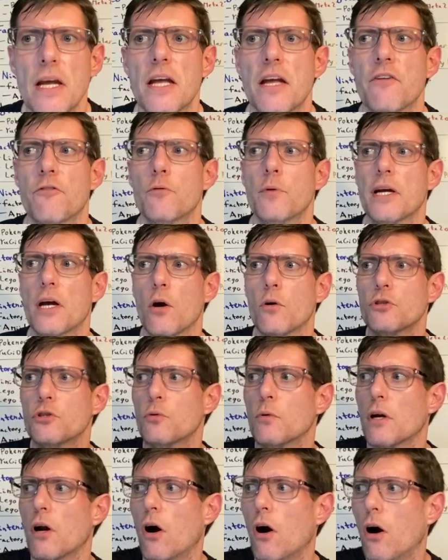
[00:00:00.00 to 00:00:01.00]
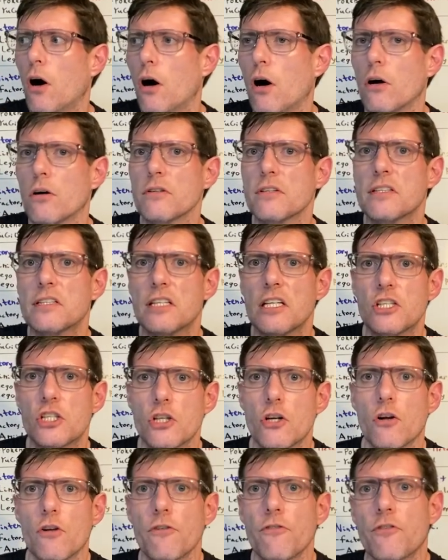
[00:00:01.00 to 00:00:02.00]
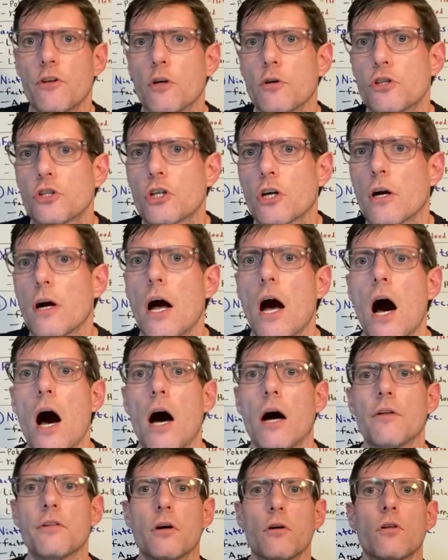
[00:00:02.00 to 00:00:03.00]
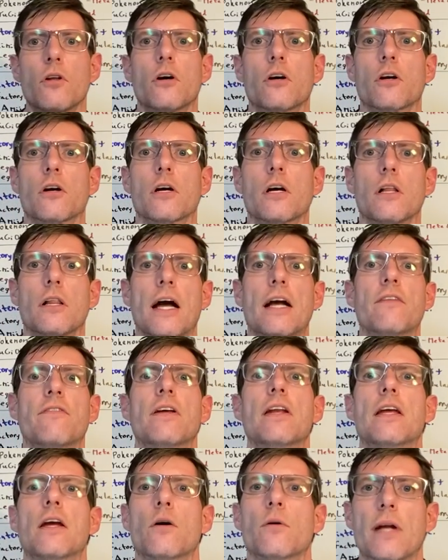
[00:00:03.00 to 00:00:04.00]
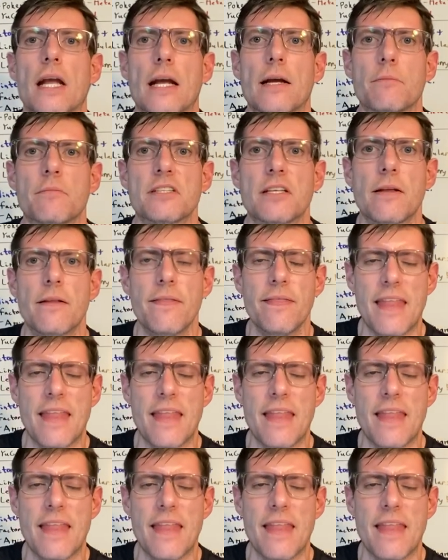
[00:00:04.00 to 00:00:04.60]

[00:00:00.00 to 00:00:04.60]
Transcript: if we go to an all-digital future, I'll no longer collect video games.